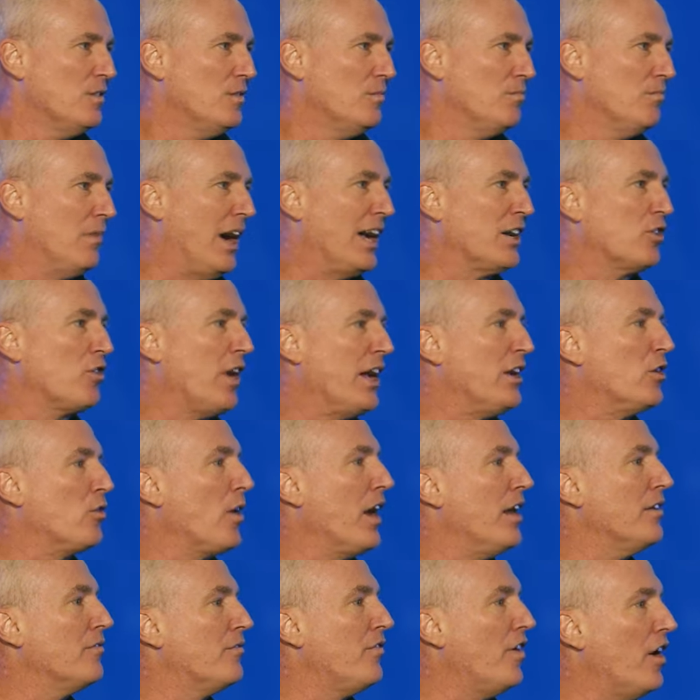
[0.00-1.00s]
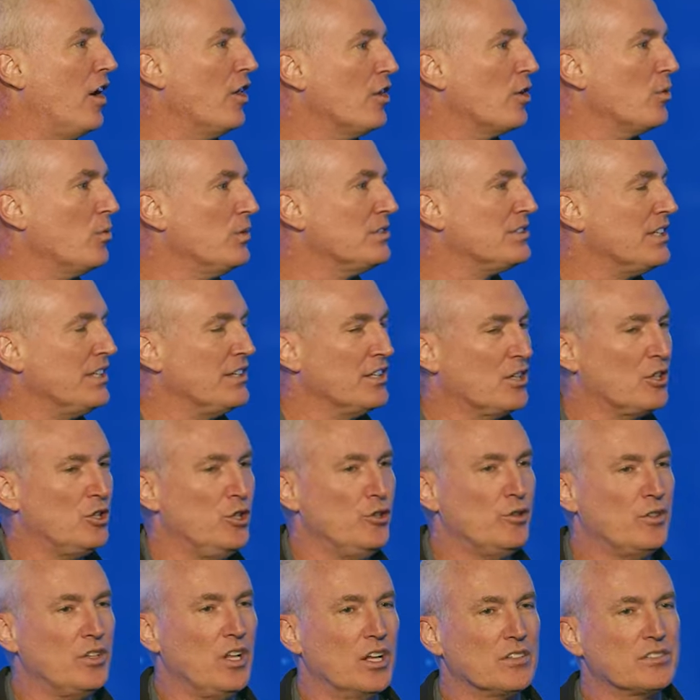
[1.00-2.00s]
my great grandfather was in the
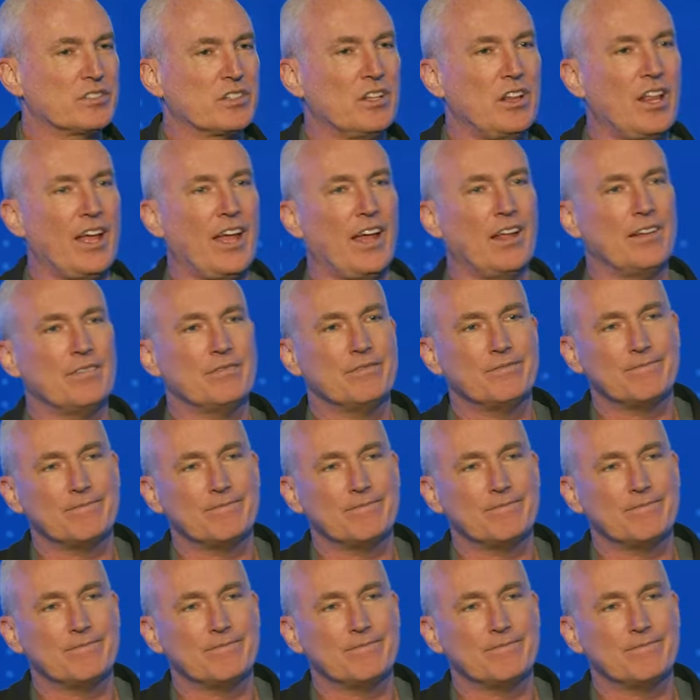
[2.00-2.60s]
Ku Klux Klan.